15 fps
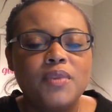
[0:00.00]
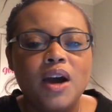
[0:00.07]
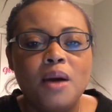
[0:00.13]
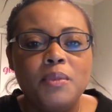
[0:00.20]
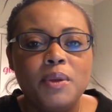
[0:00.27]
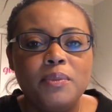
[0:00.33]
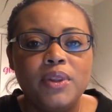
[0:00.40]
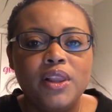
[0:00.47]

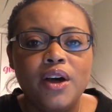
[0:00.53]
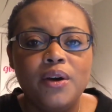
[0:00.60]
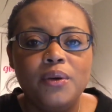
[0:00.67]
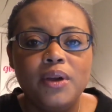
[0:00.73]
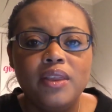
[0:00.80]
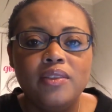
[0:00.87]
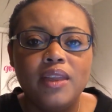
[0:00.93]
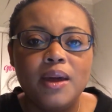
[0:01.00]
comment
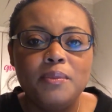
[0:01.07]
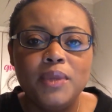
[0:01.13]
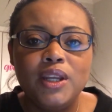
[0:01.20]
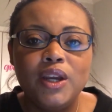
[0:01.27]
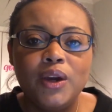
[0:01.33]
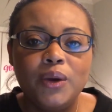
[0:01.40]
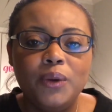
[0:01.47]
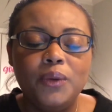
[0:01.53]
below and let me
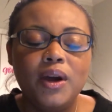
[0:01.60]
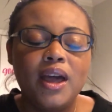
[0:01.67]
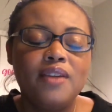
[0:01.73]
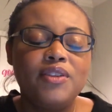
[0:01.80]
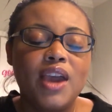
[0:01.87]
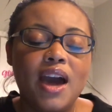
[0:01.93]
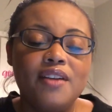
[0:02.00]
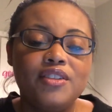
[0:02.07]
know.
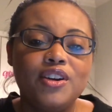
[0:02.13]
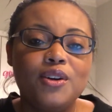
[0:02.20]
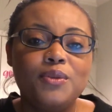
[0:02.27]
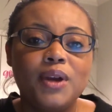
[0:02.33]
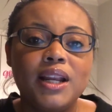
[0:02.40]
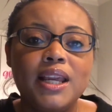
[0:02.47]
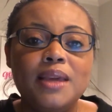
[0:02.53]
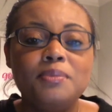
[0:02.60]
If you haven't
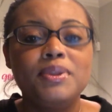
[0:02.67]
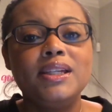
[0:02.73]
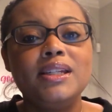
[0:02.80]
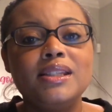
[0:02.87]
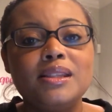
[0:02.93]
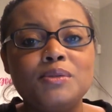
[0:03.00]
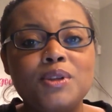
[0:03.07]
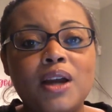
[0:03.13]
already,
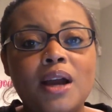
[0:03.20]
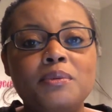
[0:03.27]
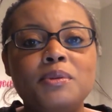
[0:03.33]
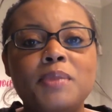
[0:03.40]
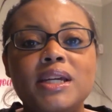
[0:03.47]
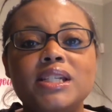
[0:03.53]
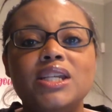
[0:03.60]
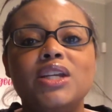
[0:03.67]
please subscribe
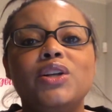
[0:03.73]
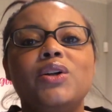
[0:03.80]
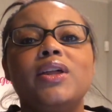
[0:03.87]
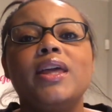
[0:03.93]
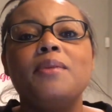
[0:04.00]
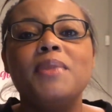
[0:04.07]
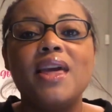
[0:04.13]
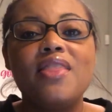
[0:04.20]
to my channel
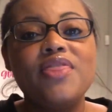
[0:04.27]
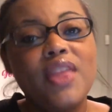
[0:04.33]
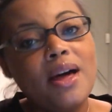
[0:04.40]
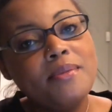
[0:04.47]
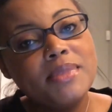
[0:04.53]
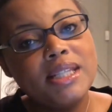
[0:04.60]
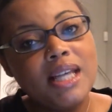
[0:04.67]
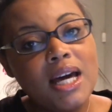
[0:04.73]
and give me a
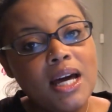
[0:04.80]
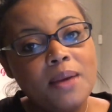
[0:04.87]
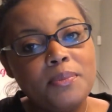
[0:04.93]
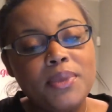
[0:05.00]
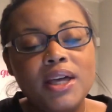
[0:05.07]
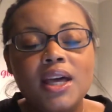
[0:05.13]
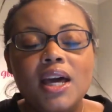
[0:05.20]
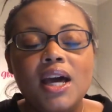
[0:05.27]
thumbs
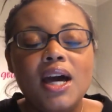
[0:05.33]
up.